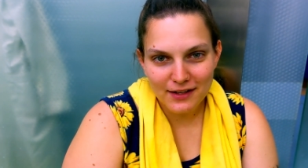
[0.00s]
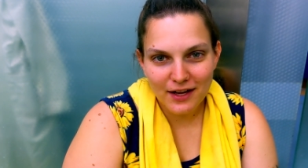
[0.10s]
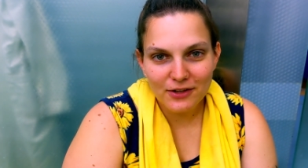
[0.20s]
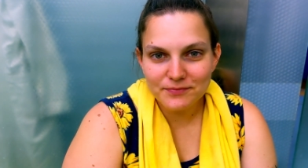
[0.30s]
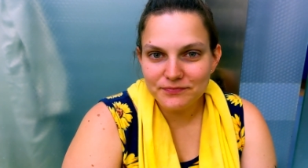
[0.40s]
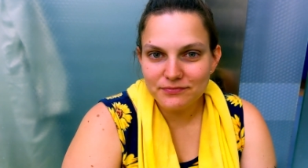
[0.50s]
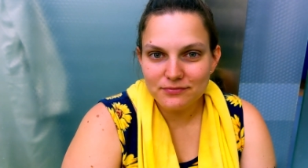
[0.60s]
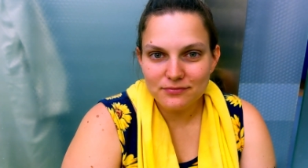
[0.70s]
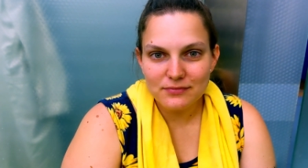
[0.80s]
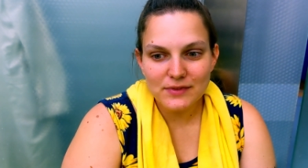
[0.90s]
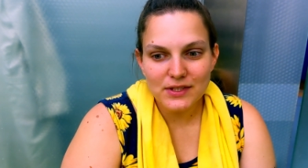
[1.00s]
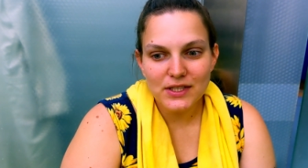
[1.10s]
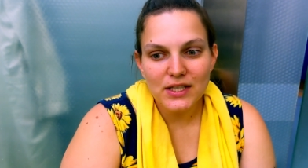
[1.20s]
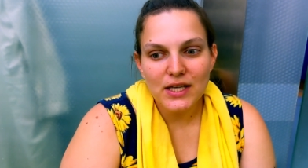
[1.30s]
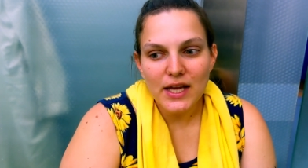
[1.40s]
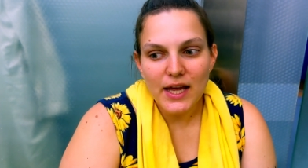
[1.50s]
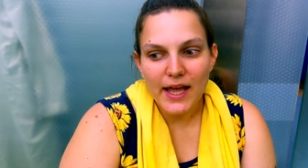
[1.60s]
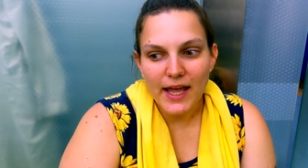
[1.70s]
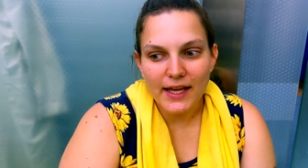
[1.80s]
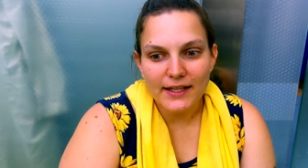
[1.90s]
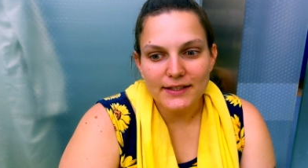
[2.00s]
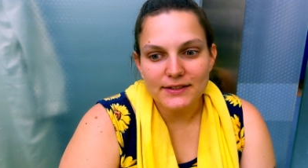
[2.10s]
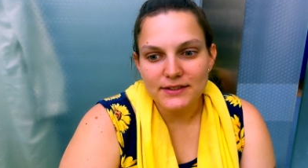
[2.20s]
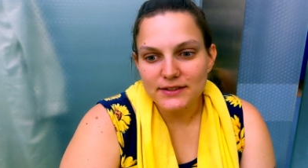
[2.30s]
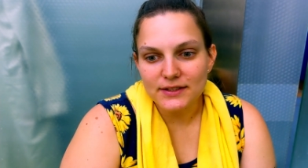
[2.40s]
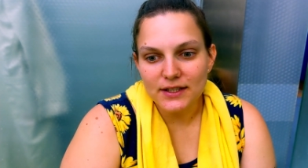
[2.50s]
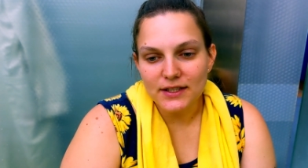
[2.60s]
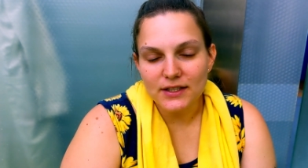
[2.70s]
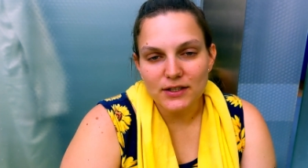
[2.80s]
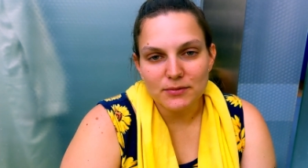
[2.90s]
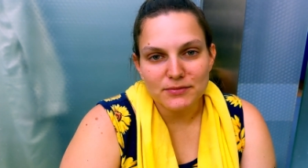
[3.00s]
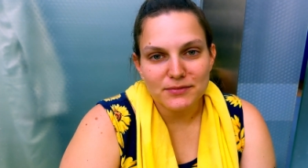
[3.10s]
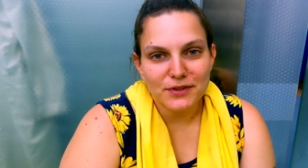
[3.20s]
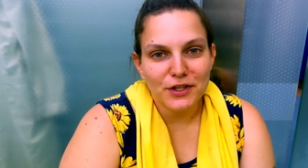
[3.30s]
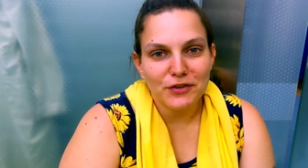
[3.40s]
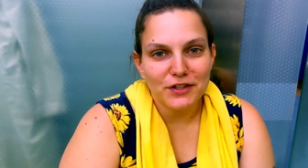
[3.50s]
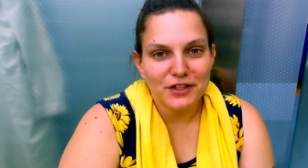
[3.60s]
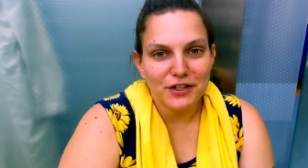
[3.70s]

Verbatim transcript: checked and it